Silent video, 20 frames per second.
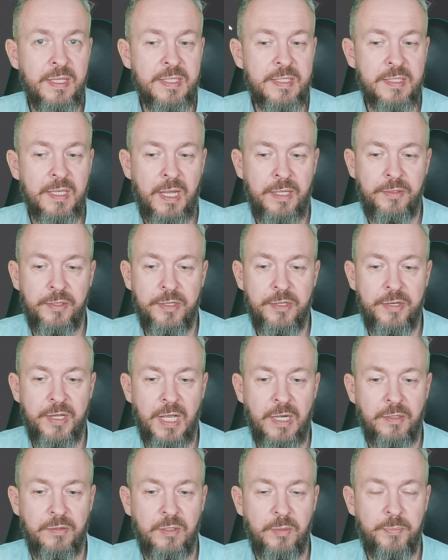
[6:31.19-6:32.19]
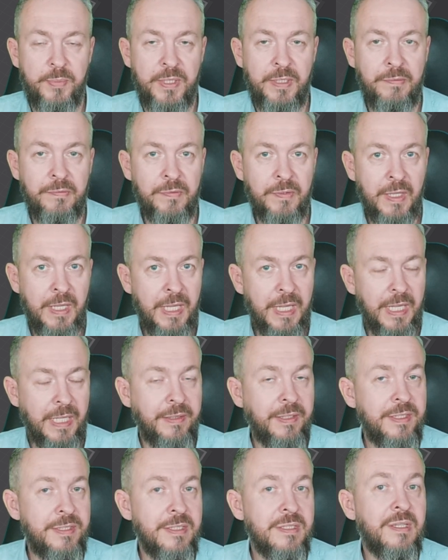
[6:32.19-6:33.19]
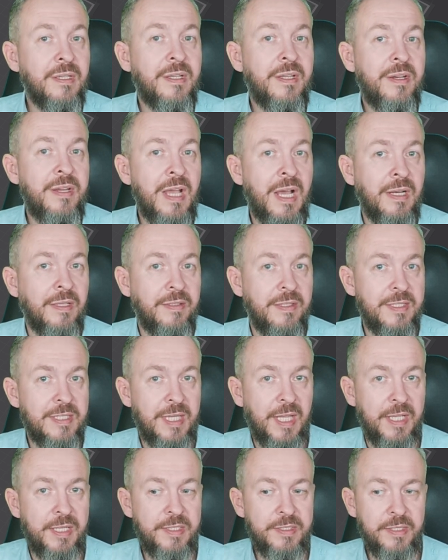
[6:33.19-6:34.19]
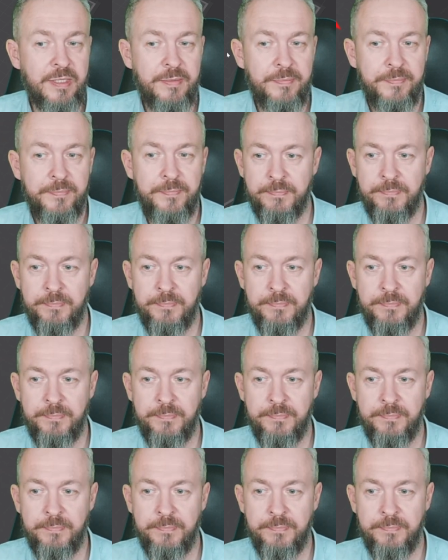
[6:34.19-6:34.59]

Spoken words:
inside the Creality print, and this is the Creality slicer.